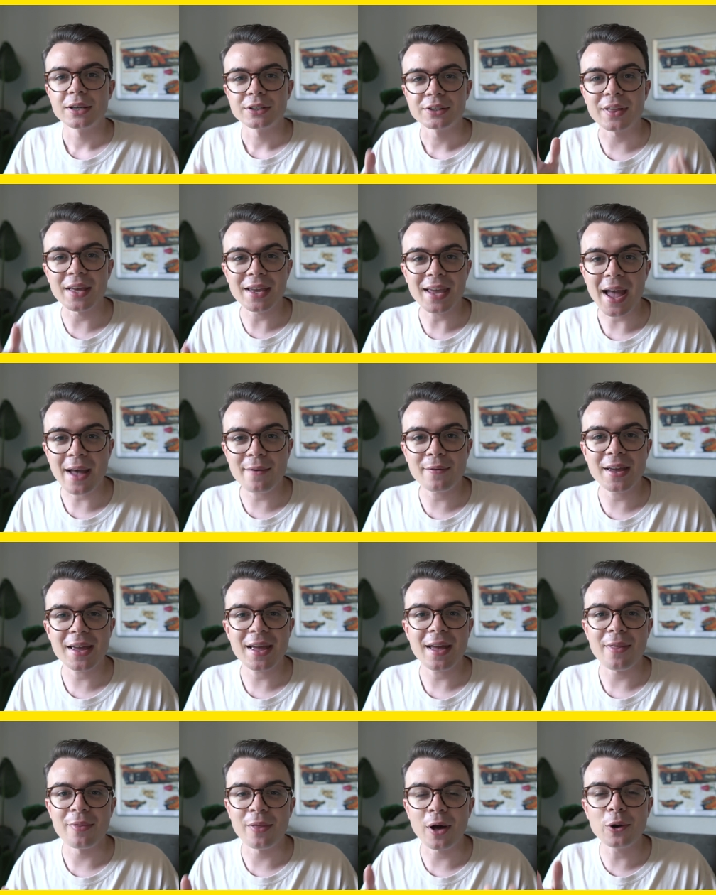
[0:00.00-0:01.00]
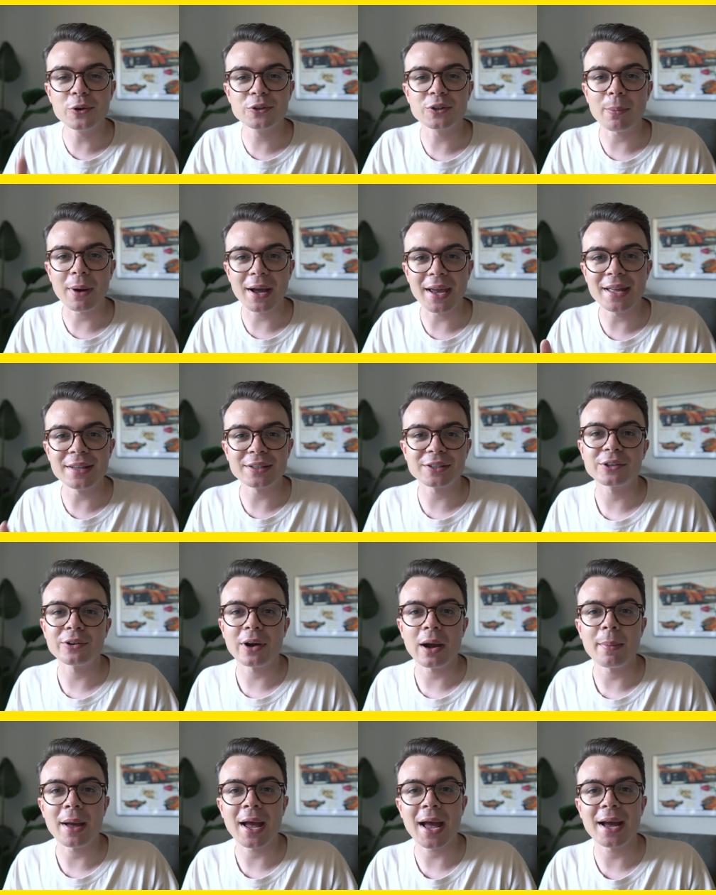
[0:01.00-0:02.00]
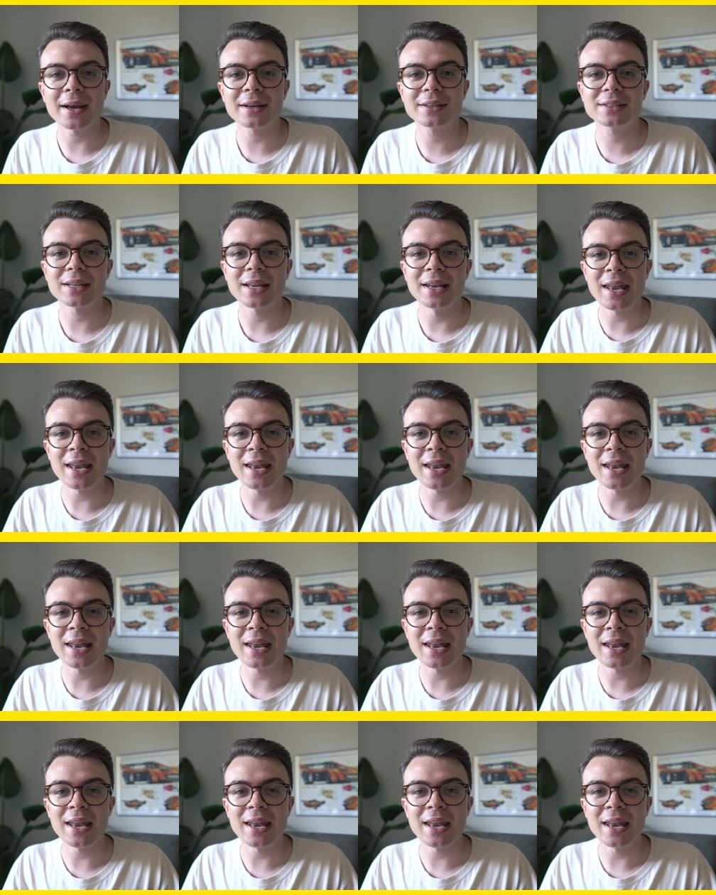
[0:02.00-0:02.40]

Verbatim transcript: So there you have it. Those are my Instagram hacks.